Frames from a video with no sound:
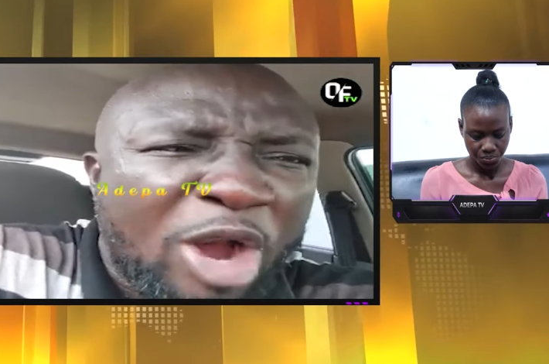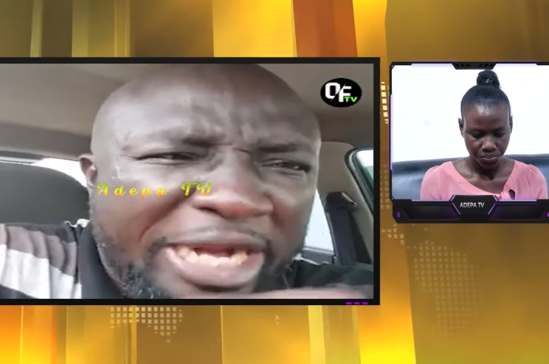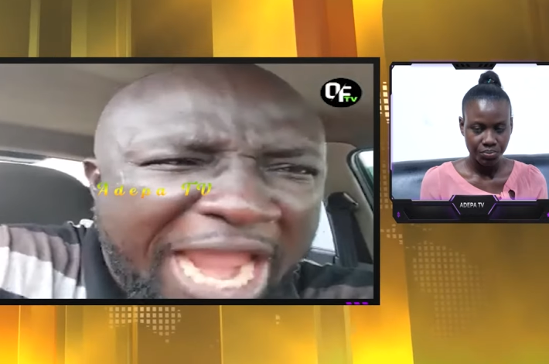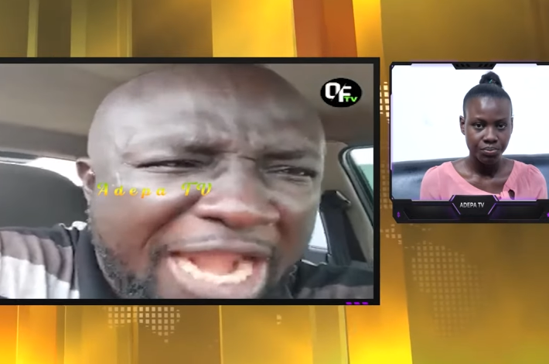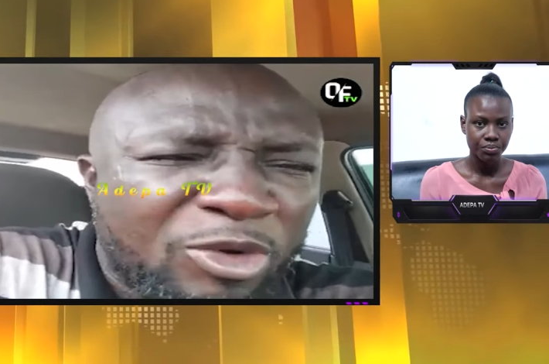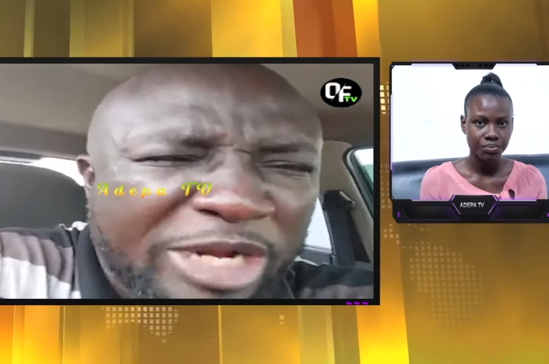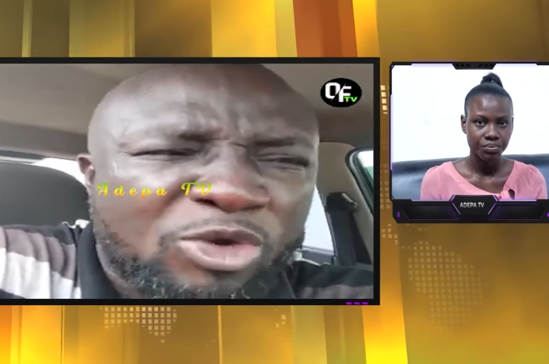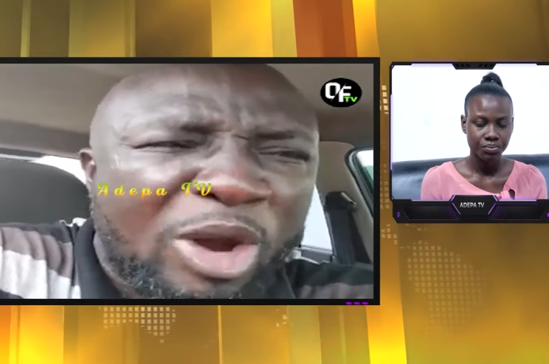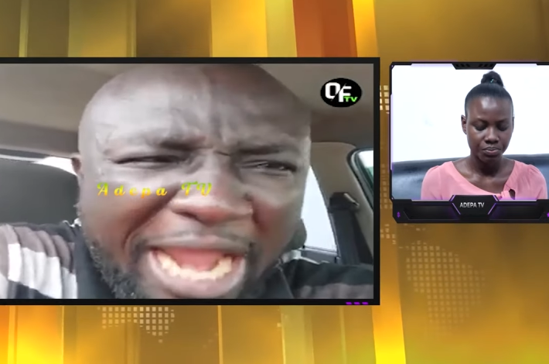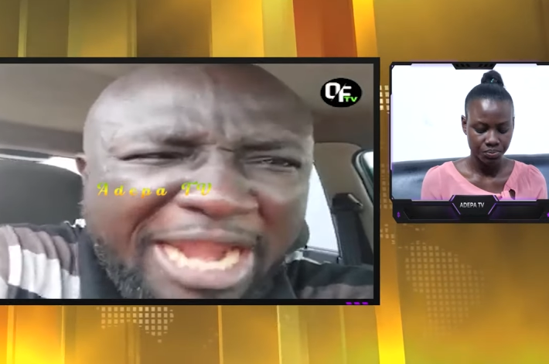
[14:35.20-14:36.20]
Speaker 1: or Kelly or you
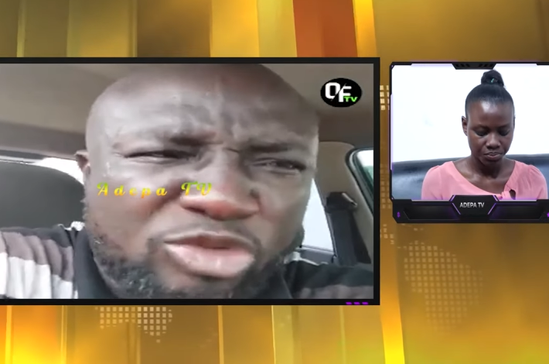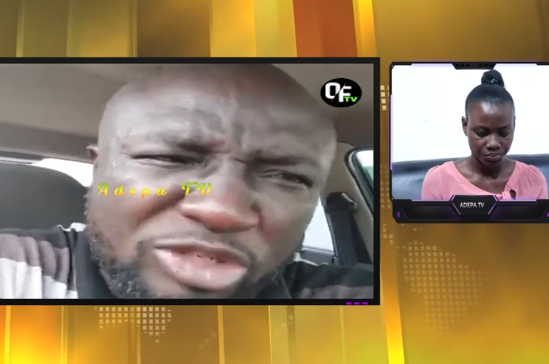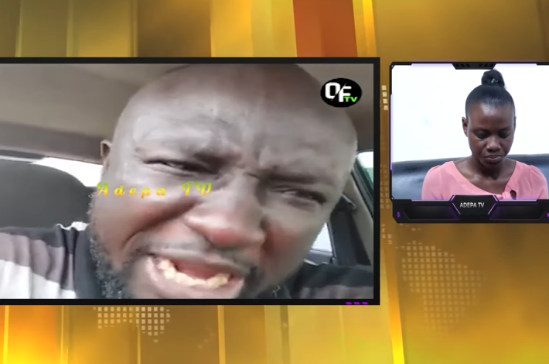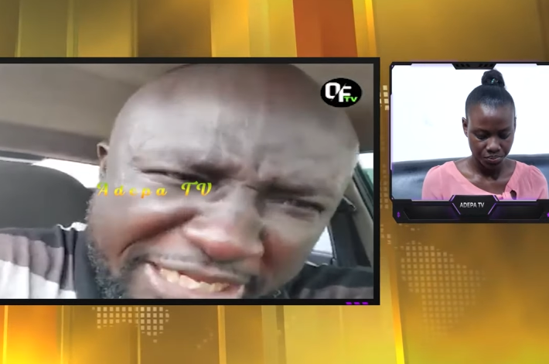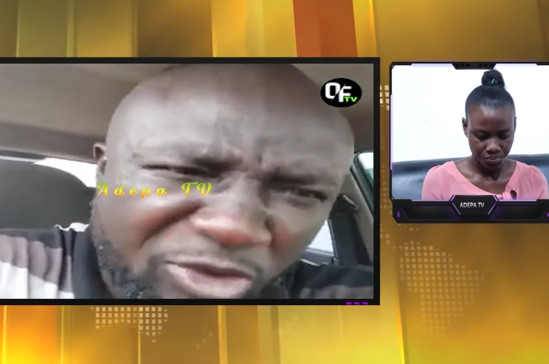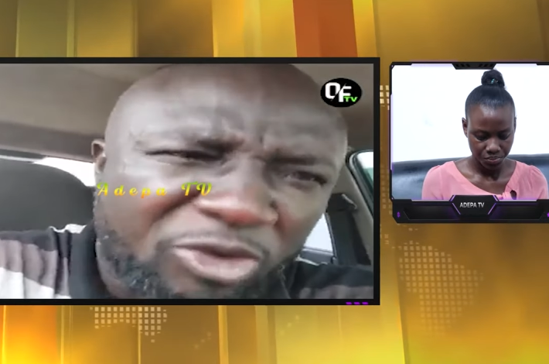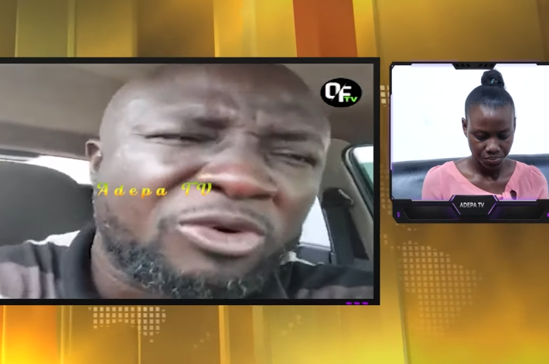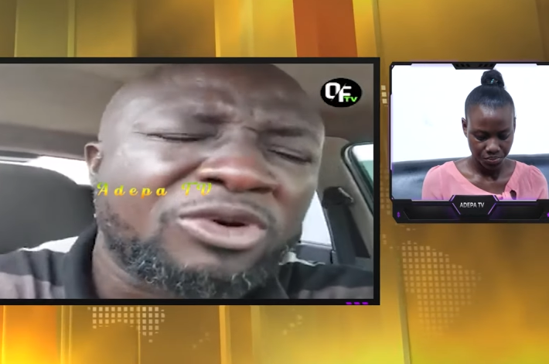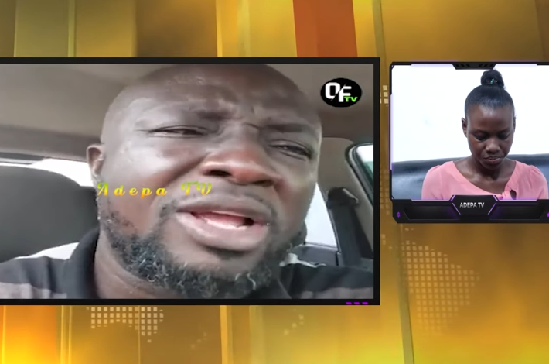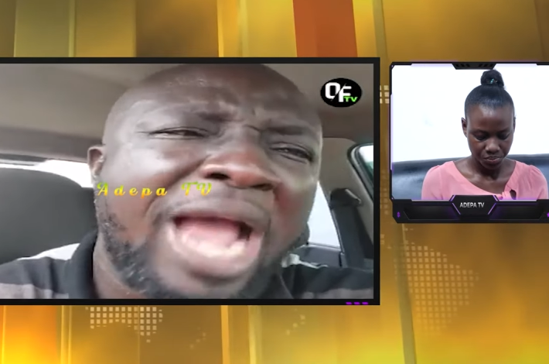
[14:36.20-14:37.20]
or Kelly to the
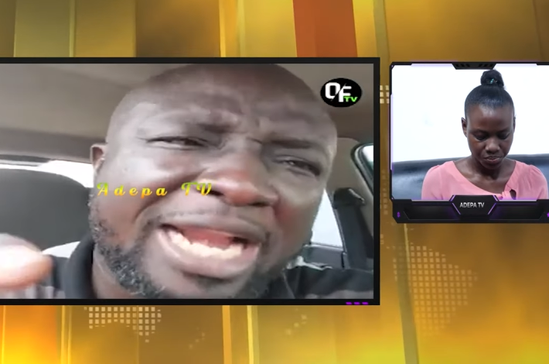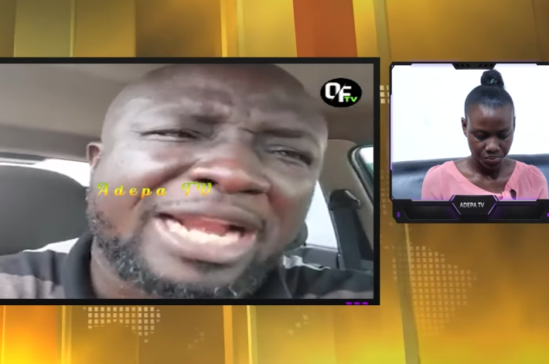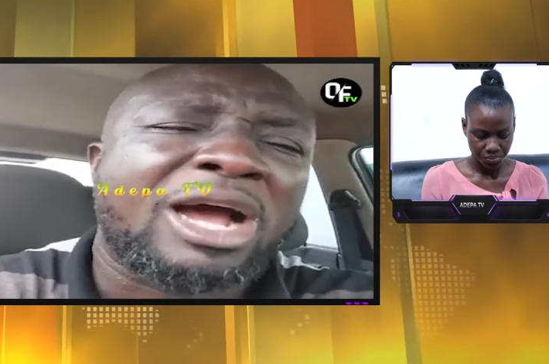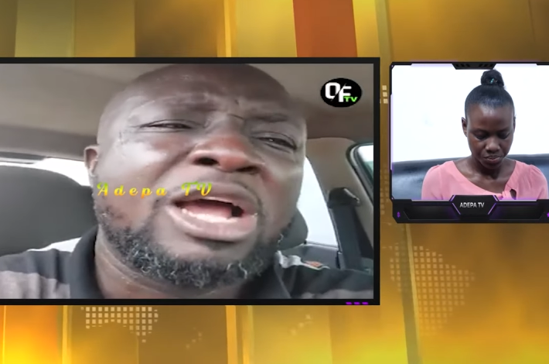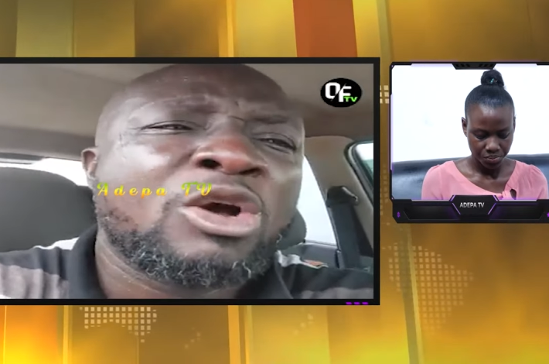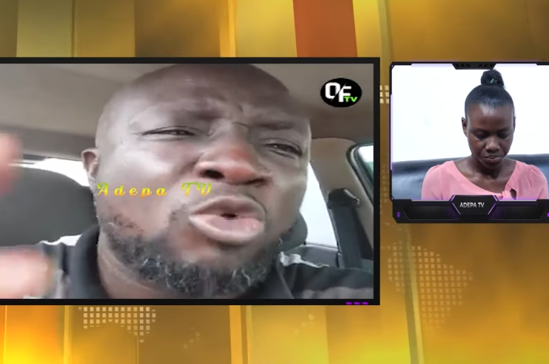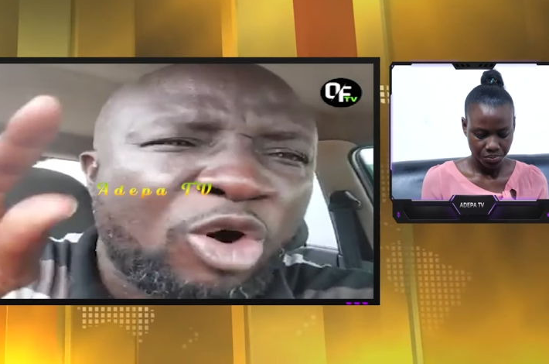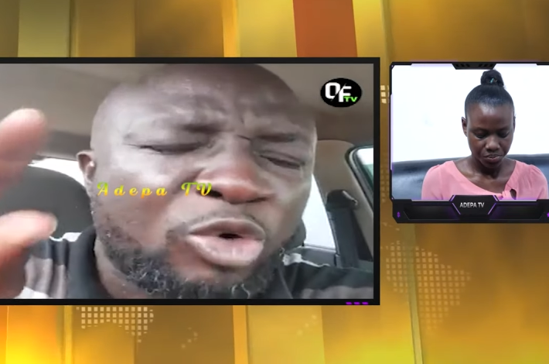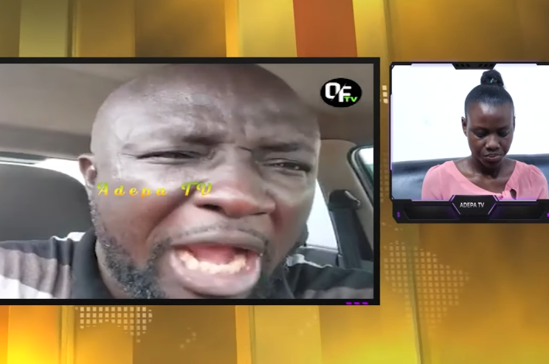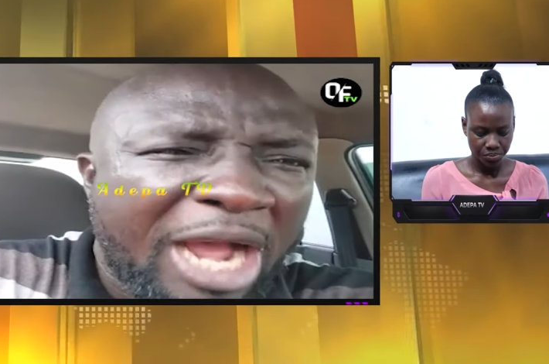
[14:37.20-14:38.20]
Duno. I don't know.
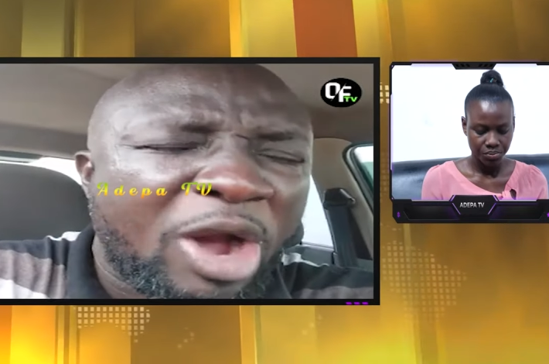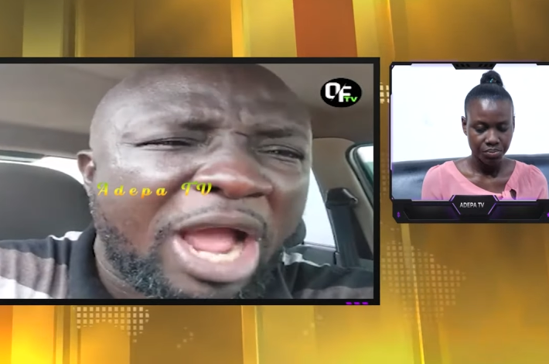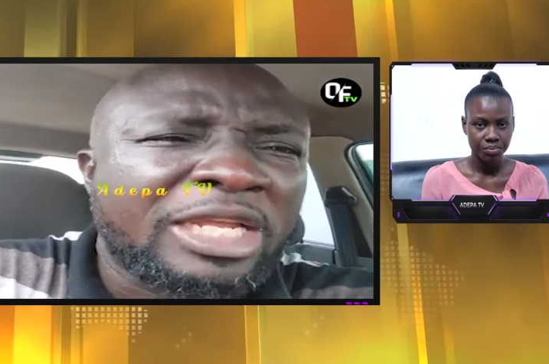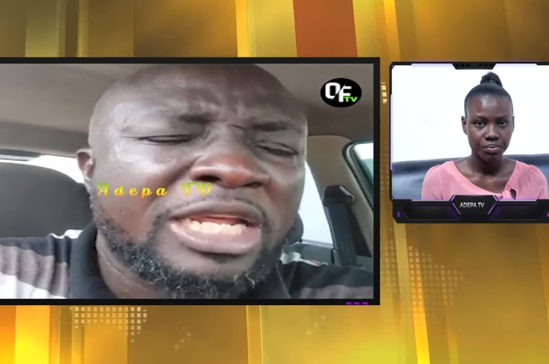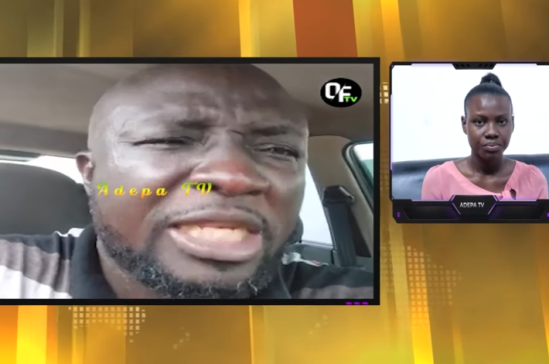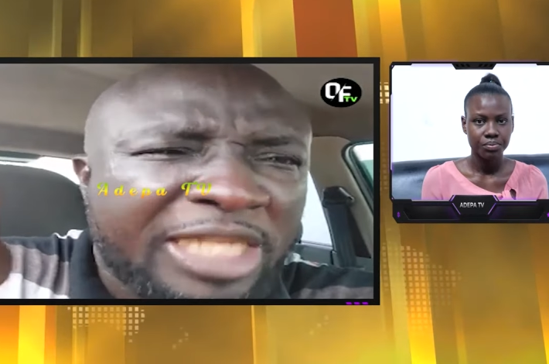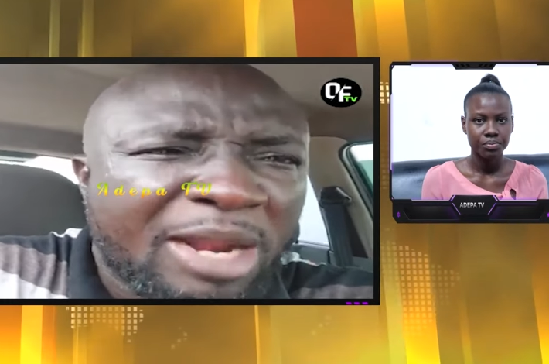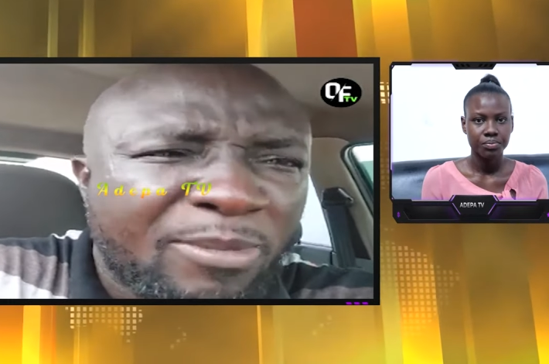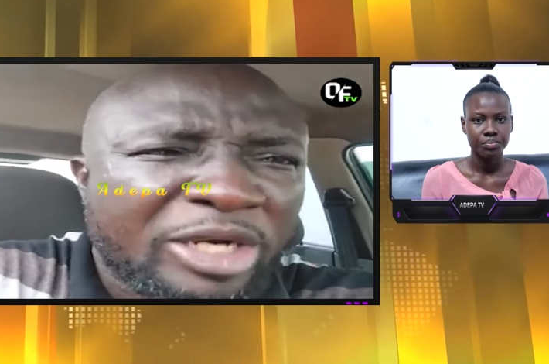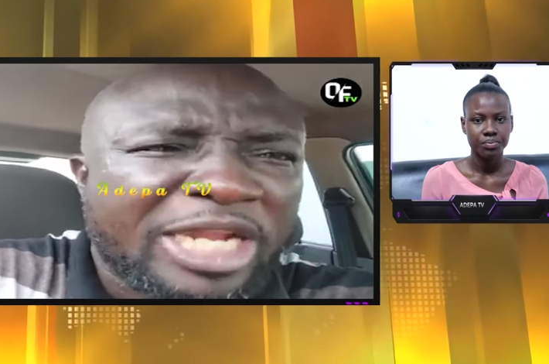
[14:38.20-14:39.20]
Won't come a
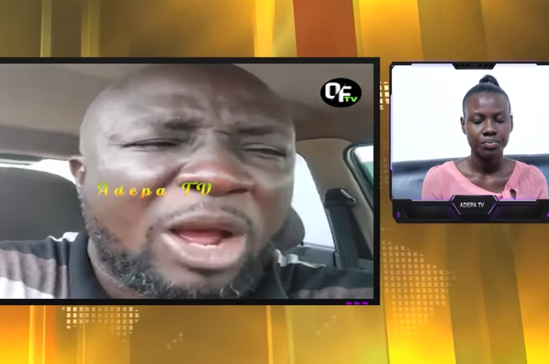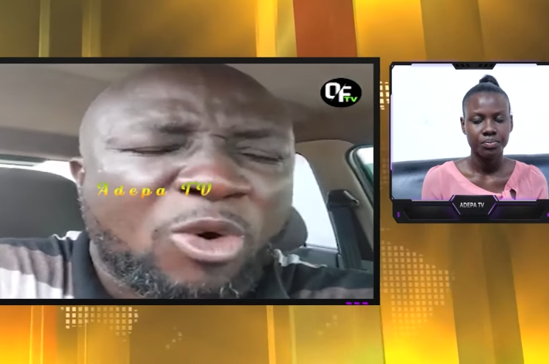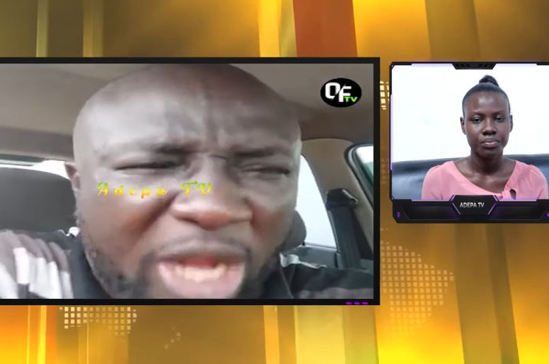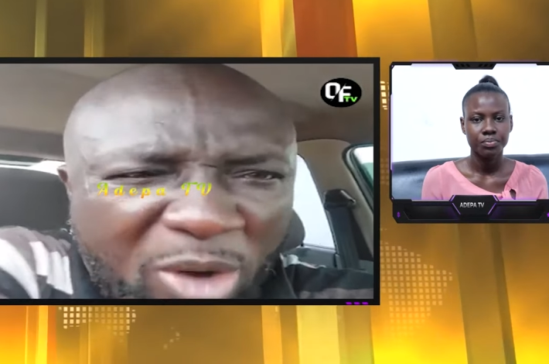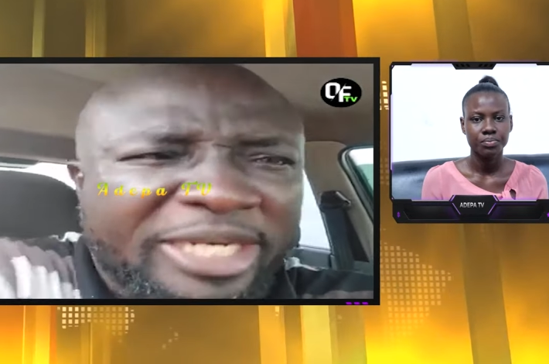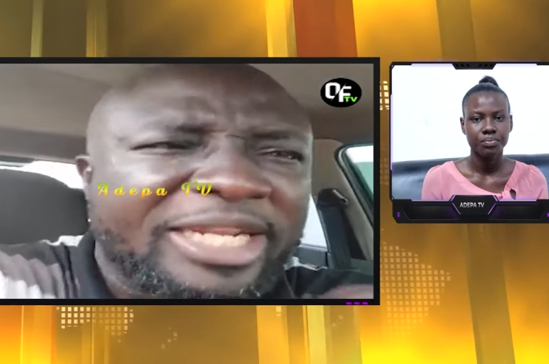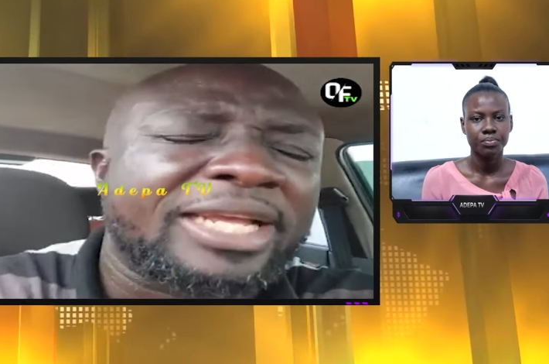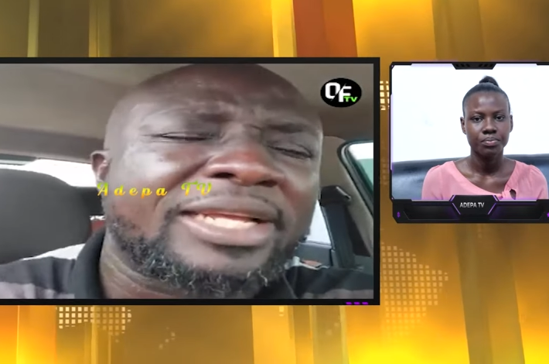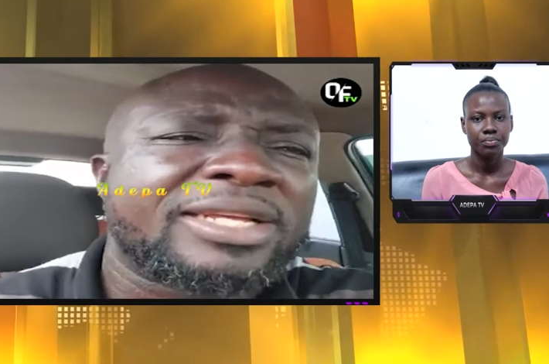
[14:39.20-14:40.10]
Telemo, and I won't come here.